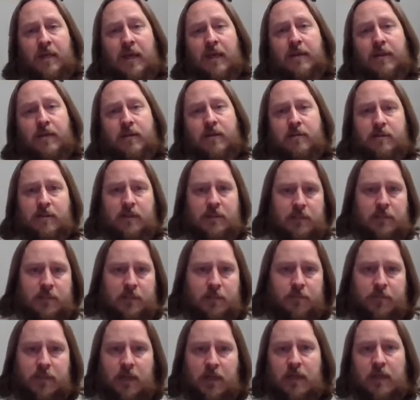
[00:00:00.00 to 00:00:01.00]
Yeah, that's
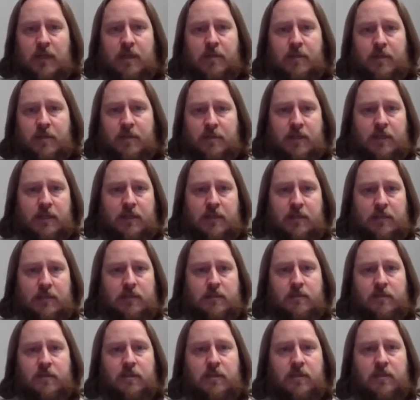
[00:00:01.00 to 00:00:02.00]
some time. It
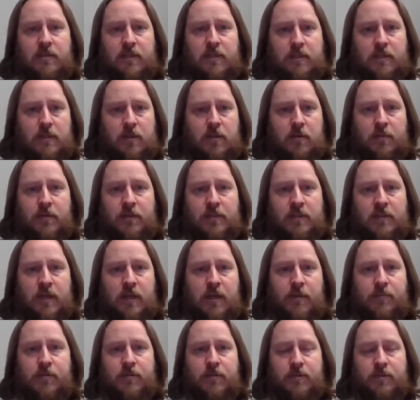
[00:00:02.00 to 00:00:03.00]
takes, takes a little bit of
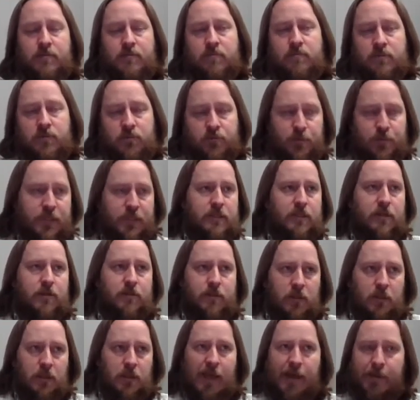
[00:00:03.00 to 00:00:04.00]
time to
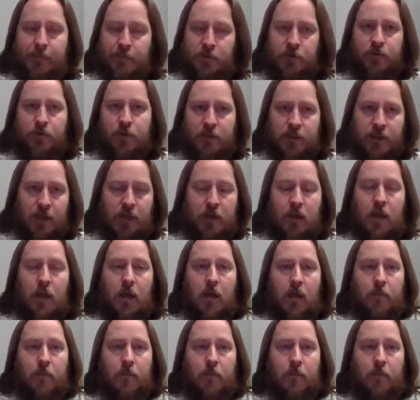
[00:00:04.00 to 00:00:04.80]
restart the lab and do all that.